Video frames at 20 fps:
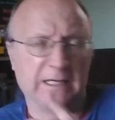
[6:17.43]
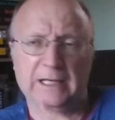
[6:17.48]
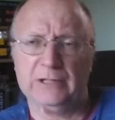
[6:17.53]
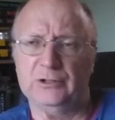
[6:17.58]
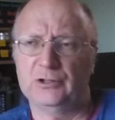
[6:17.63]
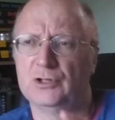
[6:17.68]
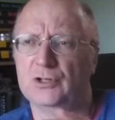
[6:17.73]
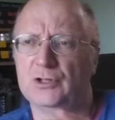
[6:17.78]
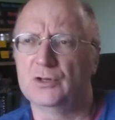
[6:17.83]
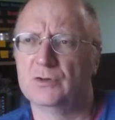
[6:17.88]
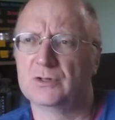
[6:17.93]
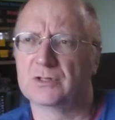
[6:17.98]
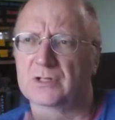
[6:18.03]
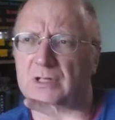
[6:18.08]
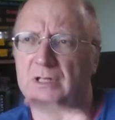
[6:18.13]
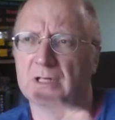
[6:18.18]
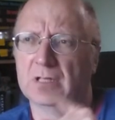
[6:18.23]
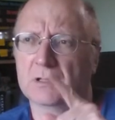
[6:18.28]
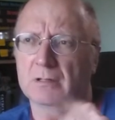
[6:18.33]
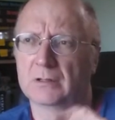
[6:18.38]
And you use
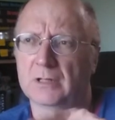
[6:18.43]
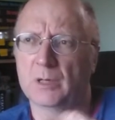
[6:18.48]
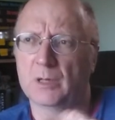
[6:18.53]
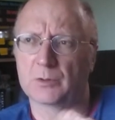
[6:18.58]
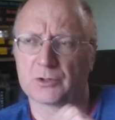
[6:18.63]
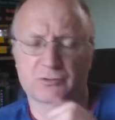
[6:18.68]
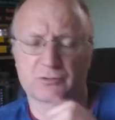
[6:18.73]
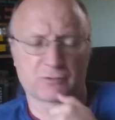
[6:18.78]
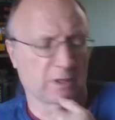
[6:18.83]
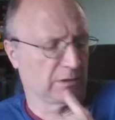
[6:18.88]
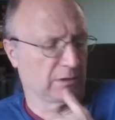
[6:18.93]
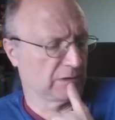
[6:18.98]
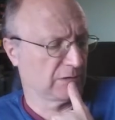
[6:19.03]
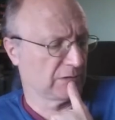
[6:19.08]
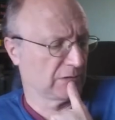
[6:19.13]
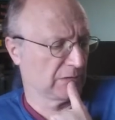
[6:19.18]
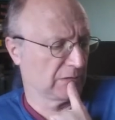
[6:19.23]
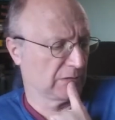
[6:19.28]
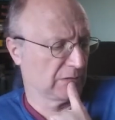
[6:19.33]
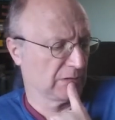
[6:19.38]
the lower
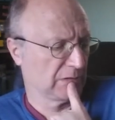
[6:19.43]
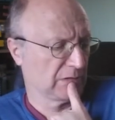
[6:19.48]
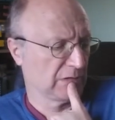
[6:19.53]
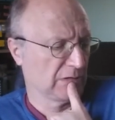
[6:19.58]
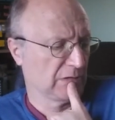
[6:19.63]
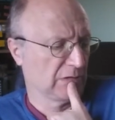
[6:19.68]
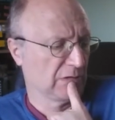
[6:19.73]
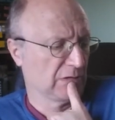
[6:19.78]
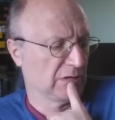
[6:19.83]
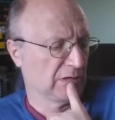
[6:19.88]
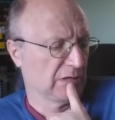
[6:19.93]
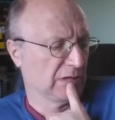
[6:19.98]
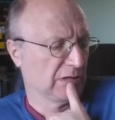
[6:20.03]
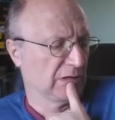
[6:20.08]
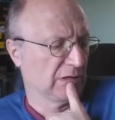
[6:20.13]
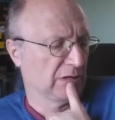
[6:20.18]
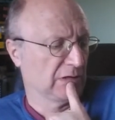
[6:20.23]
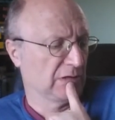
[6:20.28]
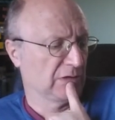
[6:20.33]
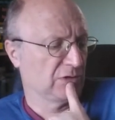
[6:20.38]
strength,
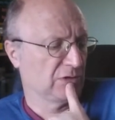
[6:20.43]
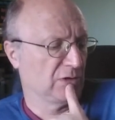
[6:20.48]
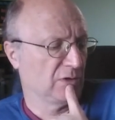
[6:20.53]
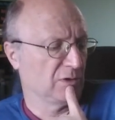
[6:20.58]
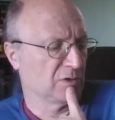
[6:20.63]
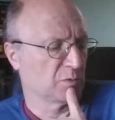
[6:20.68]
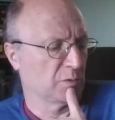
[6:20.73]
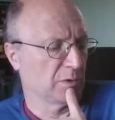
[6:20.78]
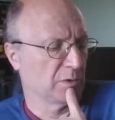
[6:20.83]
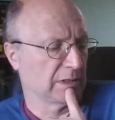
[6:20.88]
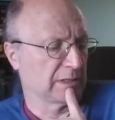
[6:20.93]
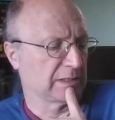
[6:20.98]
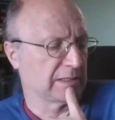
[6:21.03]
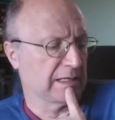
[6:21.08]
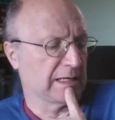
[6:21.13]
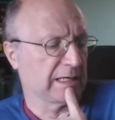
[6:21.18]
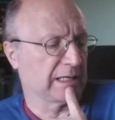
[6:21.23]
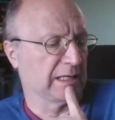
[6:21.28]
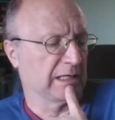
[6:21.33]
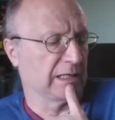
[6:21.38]
is used when
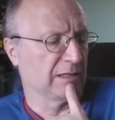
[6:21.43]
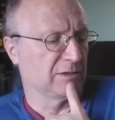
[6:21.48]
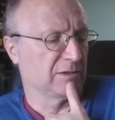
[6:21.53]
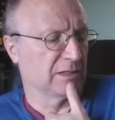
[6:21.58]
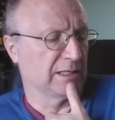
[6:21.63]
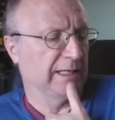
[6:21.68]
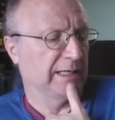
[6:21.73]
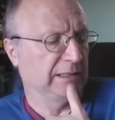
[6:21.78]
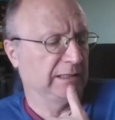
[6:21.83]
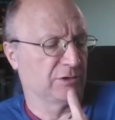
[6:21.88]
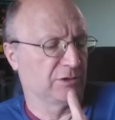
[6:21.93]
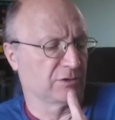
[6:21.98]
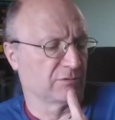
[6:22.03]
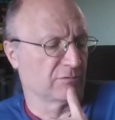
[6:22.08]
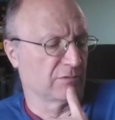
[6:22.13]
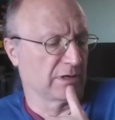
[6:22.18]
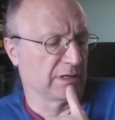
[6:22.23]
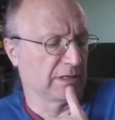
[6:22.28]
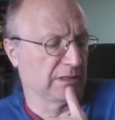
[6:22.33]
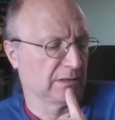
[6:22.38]
attacking into any
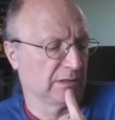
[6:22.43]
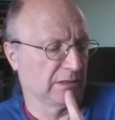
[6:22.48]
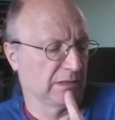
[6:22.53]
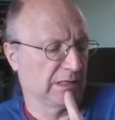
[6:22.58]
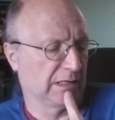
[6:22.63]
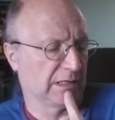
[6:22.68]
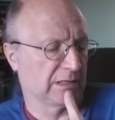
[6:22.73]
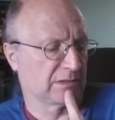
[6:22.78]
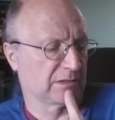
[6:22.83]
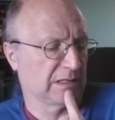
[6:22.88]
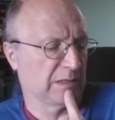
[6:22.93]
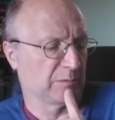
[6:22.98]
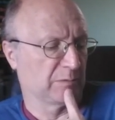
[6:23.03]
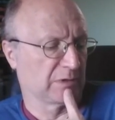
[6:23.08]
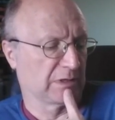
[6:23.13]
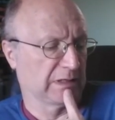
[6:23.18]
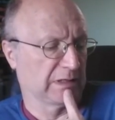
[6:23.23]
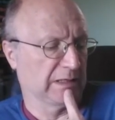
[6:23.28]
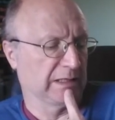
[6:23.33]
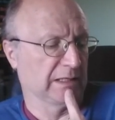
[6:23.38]
terrain
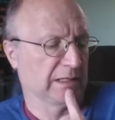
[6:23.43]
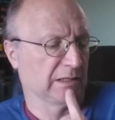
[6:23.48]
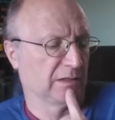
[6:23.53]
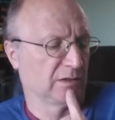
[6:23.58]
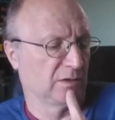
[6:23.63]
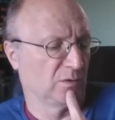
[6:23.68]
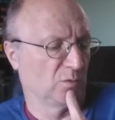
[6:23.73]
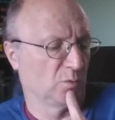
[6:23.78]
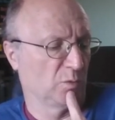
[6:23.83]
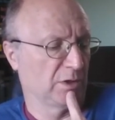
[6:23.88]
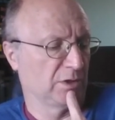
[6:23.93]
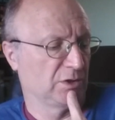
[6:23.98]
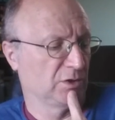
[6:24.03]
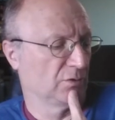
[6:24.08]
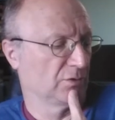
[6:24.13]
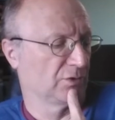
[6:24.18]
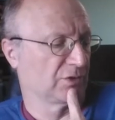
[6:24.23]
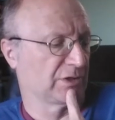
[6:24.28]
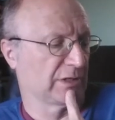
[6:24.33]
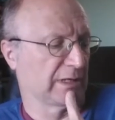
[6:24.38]
except clear, when
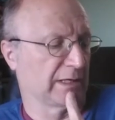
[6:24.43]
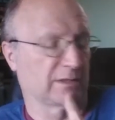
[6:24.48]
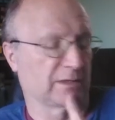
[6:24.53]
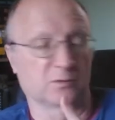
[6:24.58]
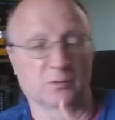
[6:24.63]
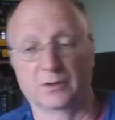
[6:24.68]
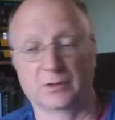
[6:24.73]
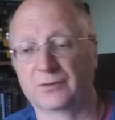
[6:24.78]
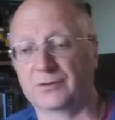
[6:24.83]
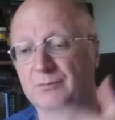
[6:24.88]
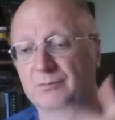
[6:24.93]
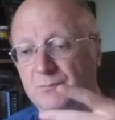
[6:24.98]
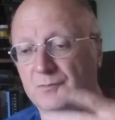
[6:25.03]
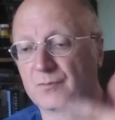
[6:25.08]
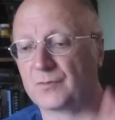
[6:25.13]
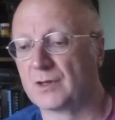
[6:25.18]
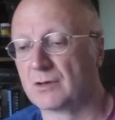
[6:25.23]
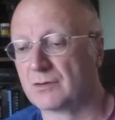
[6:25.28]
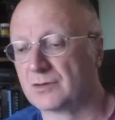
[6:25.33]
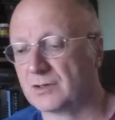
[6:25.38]
not stacked with
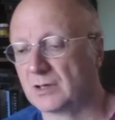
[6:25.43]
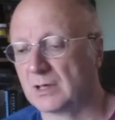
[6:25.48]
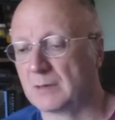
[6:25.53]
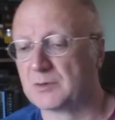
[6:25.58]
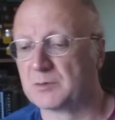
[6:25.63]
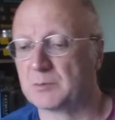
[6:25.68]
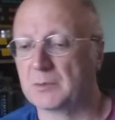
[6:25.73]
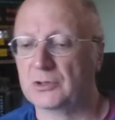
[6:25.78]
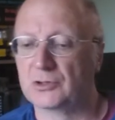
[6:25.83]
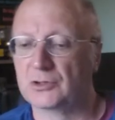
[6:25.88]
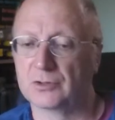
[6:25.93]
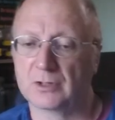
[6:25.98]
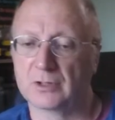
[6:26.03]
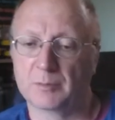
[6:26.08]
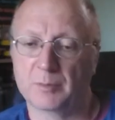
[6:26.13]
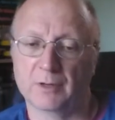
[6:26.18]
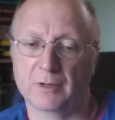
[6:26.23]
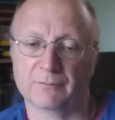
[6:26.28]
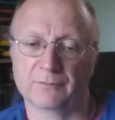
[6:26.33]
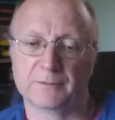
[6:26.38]
those types mentioned
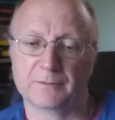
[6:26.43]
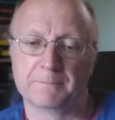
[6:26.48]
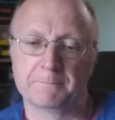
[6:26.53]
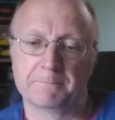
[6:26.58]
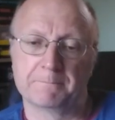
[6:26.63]
above.